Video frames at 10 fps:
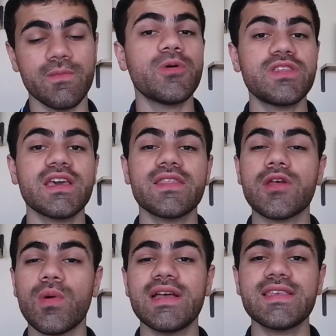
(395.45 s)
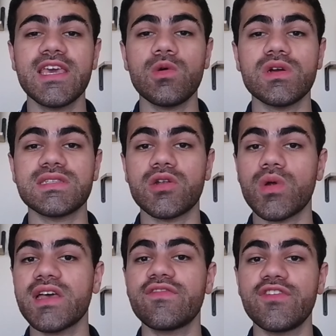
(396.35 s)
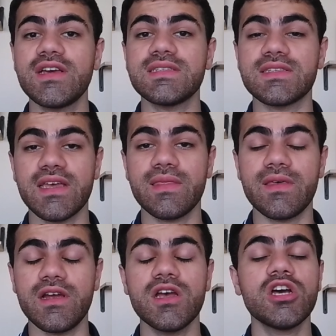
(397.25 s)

Putting in the right keywords and right phrases in there